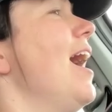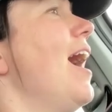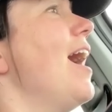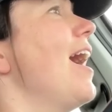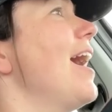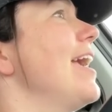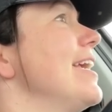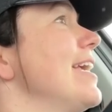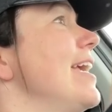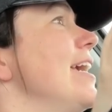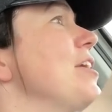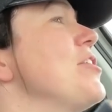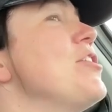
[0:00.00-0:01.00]
I
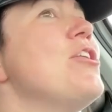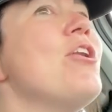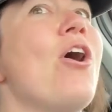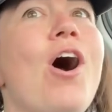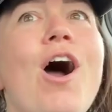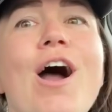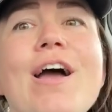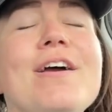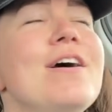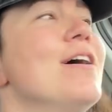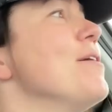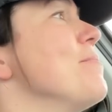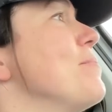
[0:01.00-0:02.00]
cannot
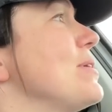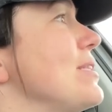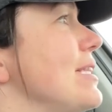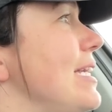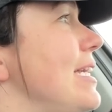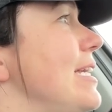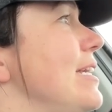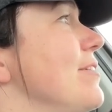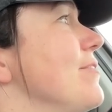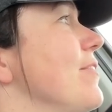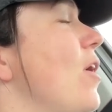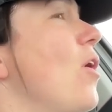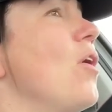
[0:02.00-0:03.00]
believe